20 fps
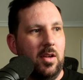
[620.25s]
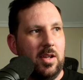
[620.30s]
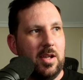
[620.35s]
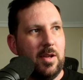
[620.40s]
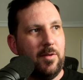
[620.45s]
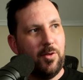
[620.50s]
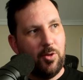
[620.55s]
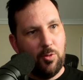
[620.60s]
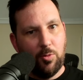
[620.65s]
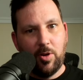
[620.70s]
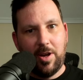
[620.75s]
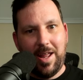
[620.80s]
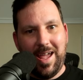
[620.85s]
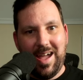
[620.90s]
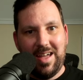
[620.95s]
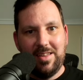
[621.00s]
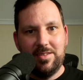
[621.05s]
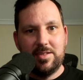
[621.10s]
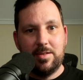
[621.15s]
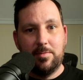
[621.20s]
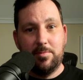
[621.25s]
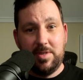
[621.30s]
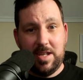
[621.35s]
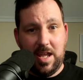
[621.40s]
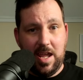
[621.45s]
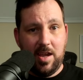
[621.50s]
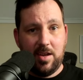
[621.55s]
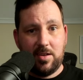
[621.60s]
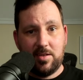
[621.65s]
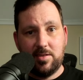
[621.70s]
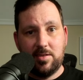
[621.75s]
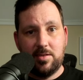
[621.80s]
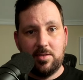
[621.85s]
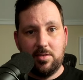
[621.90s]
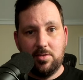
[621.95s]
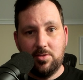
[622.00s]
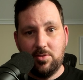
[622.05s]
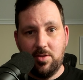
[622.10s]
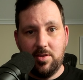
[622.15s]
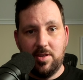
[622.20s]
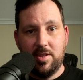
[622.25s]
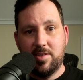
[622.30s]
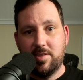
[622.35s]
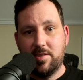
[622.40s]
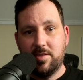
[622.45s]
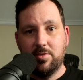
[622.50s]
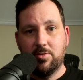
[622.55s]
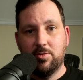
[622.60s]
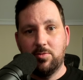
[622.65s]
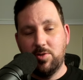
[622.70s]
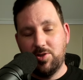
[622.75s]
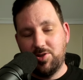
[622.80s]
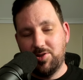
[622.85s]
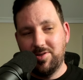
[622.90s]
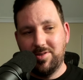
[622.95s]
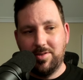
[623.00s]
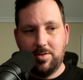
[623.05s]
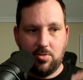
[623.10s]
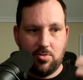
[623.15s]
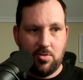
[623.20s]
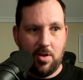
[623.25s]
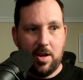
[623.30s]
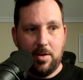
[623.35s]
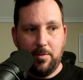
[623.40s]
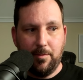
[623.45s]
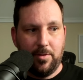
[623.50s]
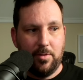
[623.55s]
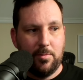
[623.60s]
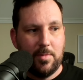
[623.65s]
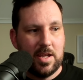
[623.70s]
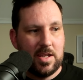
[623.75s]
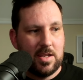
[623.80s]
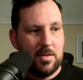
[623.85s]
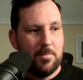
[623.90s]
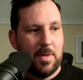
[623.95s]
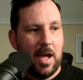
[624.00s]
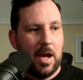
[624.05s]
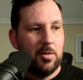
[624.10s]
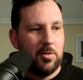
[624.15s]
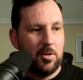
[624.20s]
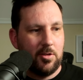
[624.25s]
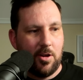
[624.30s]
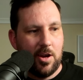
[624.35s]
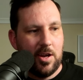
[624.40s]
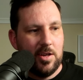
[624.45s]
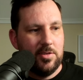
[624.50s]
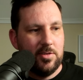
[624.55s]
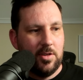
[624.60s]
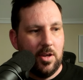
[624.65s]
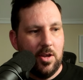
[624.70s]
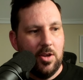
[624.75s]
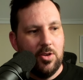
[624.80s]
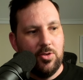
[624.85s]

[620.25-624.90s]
if you want to add some text to this still, which is great for making power grades,